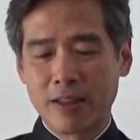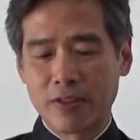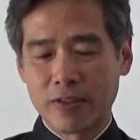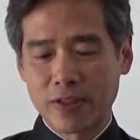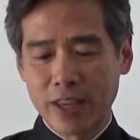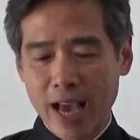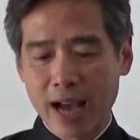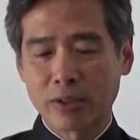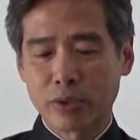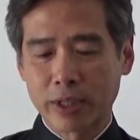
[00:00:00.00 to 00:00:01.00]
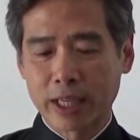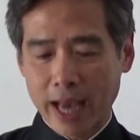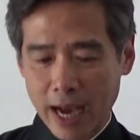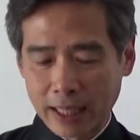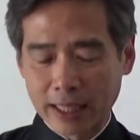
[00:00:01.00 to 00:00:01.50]

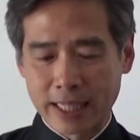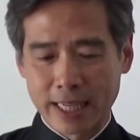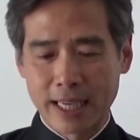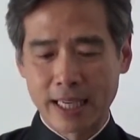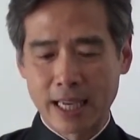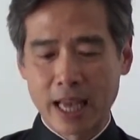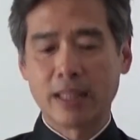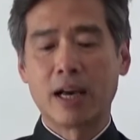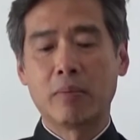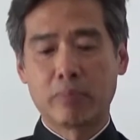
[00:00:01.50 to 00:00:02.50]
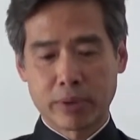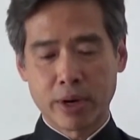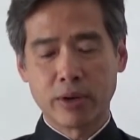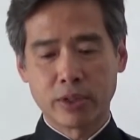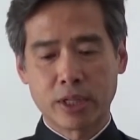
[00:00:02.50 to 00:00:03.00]
theatricality and the
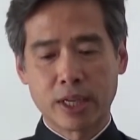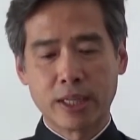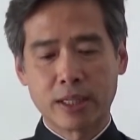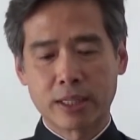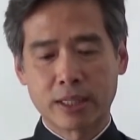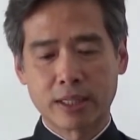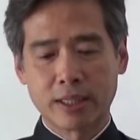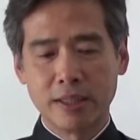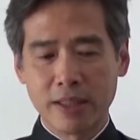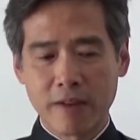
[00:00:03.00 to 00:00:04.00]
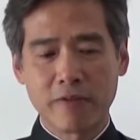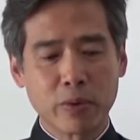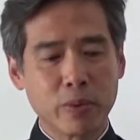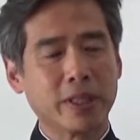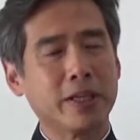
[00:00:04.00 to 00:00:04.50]
approach is never
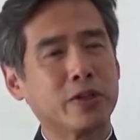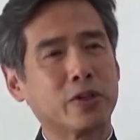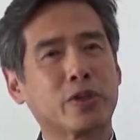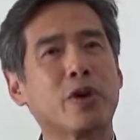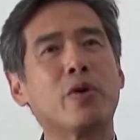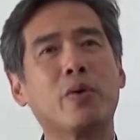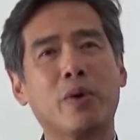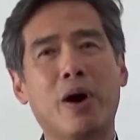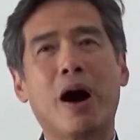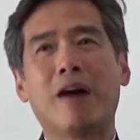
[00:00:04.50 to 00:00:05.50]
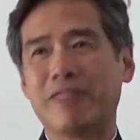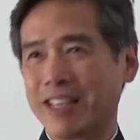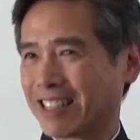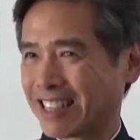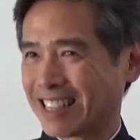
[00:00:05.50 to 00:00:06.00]
really so
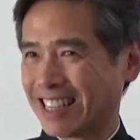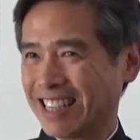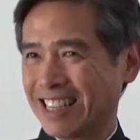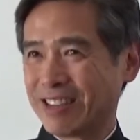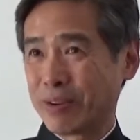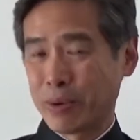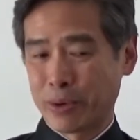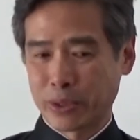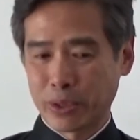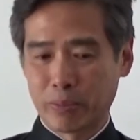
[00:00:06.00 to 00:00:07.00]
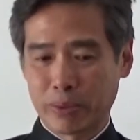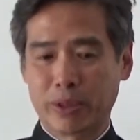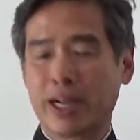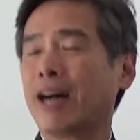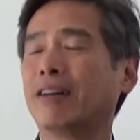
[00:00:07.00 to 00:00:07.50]
obvious or so
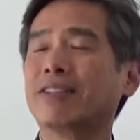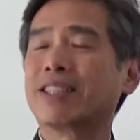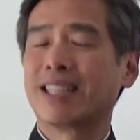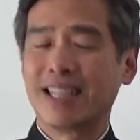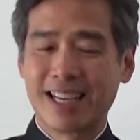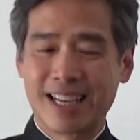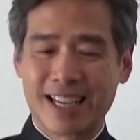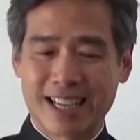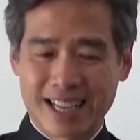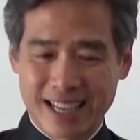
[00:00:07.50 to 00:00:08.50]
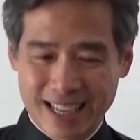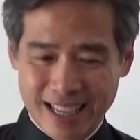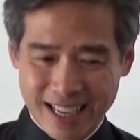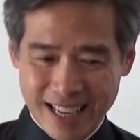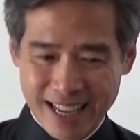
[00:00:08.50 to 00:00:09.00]
pronounced
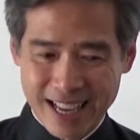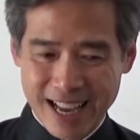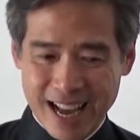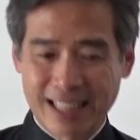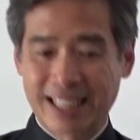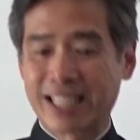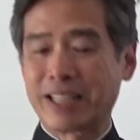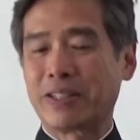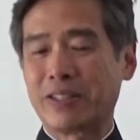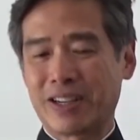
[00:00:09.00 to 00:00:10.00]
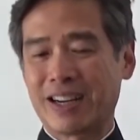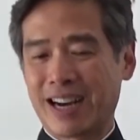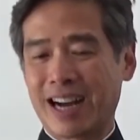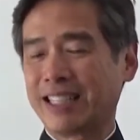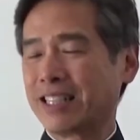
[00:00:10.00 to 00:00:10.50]
until
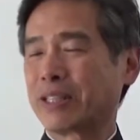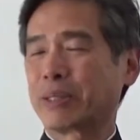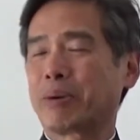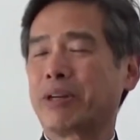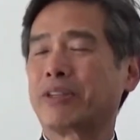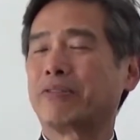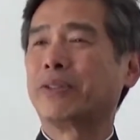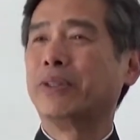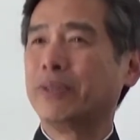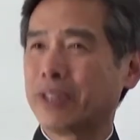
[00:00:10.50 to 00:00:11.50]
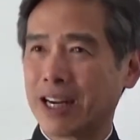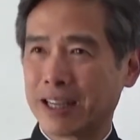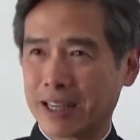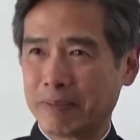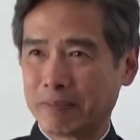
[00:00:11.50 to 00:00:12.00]
I did this project for
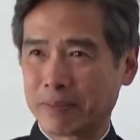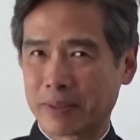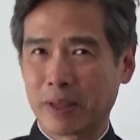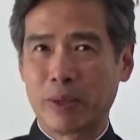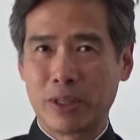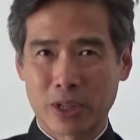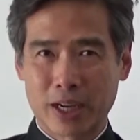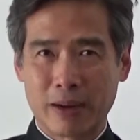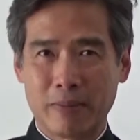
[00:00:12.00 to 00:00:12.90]
Lunuganga, the wind chime.